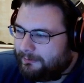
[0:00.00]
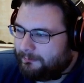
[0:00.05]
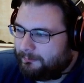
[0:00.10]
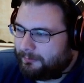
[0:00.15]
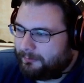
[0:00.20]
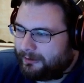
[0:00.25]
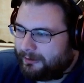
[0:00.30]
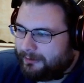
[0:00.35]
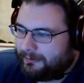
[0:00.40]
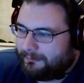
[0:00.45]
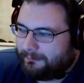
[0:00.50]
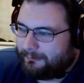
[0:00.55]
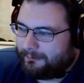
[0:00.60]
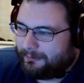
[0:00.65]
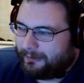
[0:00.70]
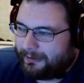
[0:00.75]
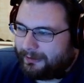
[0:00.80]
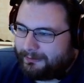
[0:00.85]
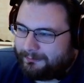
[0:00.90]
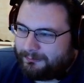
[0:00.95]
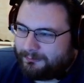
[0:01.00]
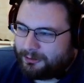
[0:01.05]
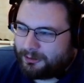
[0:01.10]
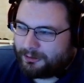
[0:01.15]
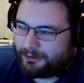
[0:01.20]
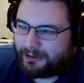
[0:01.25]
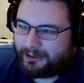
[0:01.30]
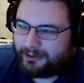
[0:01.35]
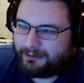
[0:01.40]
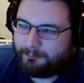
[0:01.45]
but it, like
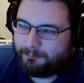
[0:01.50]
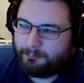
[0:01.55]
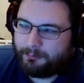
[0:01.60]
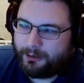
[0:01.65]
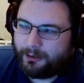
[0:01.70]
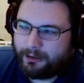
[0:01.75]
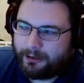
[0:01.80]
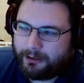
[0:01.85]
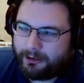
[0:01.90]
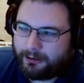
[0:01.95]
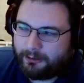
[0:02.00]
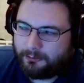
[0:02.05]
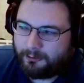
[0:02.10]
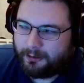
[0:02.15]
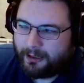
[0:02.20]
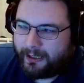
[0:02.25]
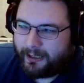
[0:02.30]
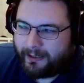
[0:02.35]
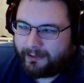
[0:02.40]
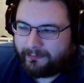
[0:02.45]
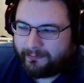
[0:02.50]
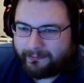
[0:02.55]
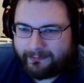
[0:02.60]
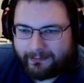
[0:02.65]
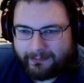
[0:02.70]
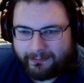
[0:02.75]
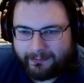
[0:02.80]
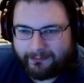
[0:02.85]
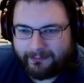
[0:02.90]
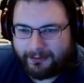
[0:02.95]
just like blood and grass,
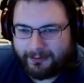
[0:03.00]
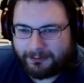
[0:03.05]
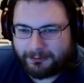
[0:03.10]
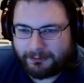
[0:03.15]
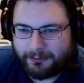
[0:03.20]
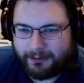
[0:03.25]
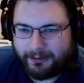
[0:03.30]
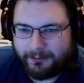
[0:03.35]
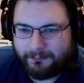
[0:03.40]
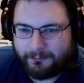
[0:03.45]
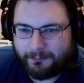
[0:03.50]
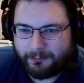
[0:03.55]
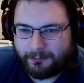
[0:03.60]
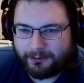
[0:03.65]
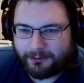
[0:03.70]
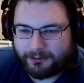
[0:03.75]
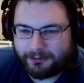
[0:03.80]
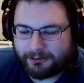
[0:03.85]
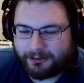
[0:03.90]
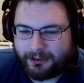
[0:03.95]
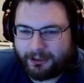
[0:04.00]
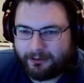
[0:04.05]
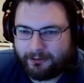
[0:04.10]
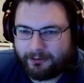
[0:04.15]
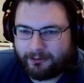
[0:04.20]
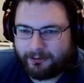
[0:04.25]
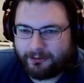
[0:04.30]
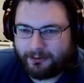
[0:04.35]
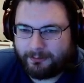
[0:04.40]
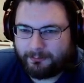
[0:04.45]
essentially, if you were to just color
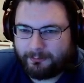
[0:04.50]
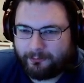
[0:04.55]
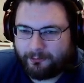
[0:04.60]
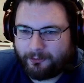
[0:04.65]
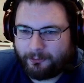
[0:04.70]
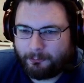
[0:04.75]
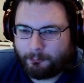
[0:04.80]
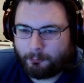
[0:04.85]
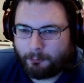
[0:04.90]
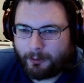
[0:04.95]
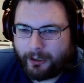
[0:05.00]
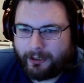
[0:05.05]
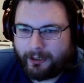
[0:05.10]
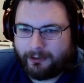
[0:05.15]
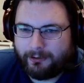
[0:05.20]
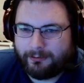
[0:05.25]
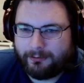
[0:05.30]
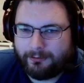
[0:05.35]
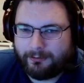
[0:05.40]
the numbers in red,